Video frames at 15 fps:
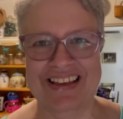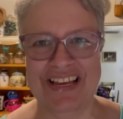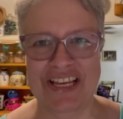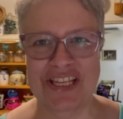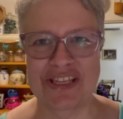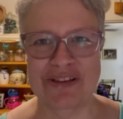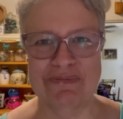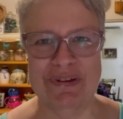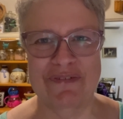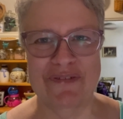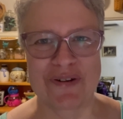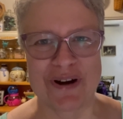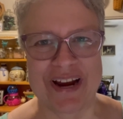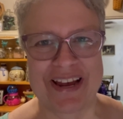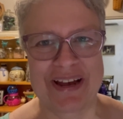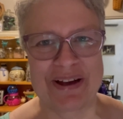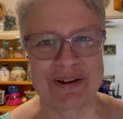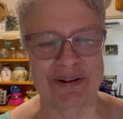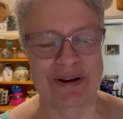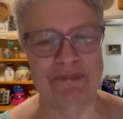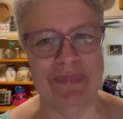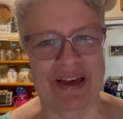So before I
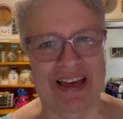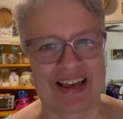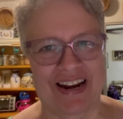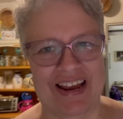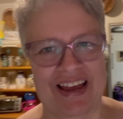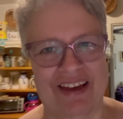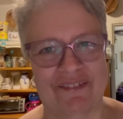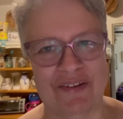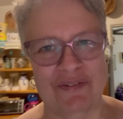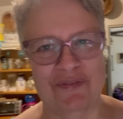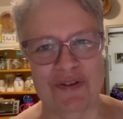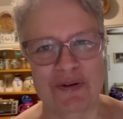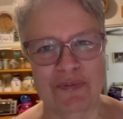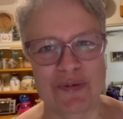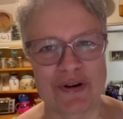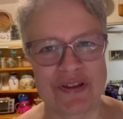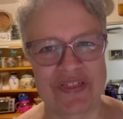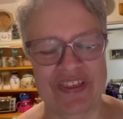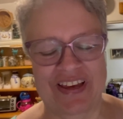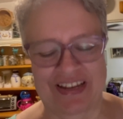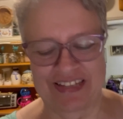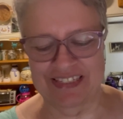go to bed, I have a few more
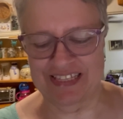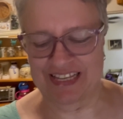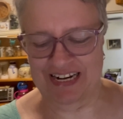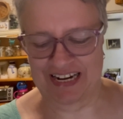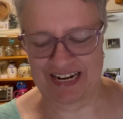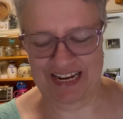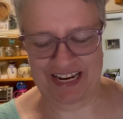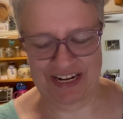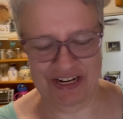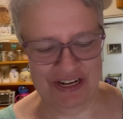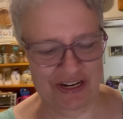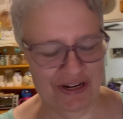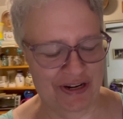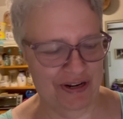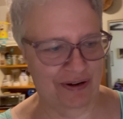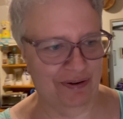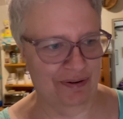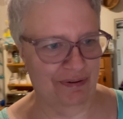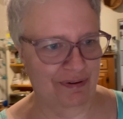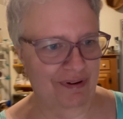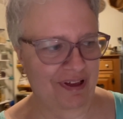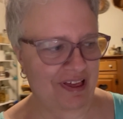things that I need to
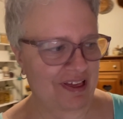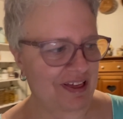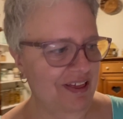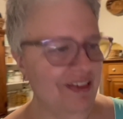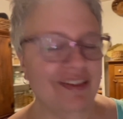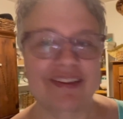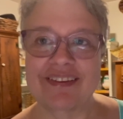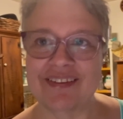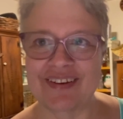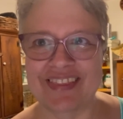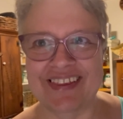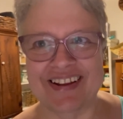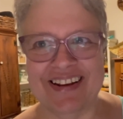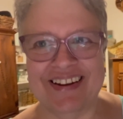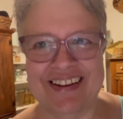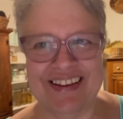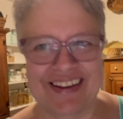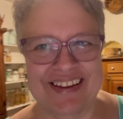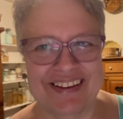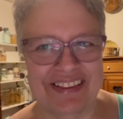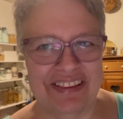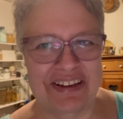do, so I thought I'd
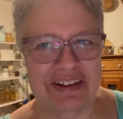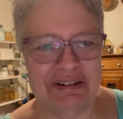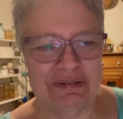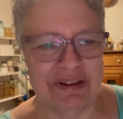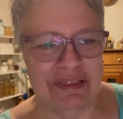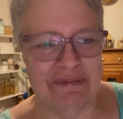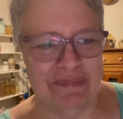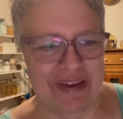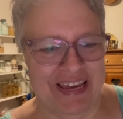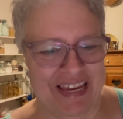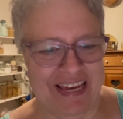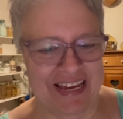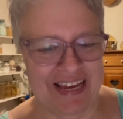take you along with me.